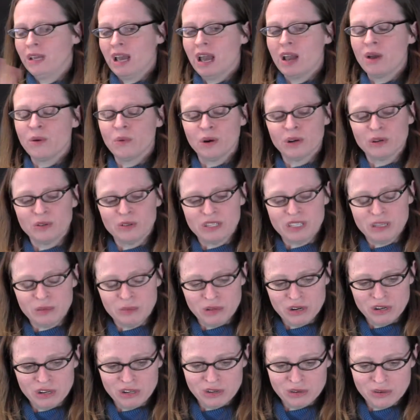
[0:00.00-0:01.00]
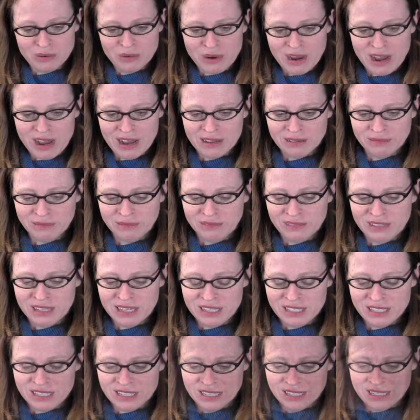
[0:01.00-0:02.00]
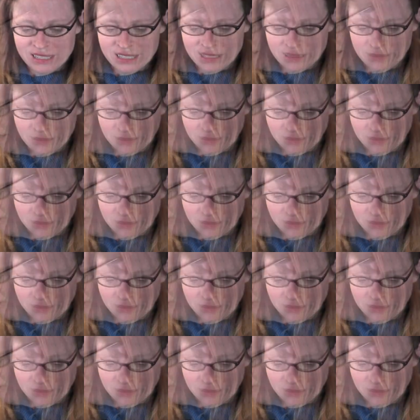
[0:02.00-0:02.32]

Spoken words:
I worked with someone who they did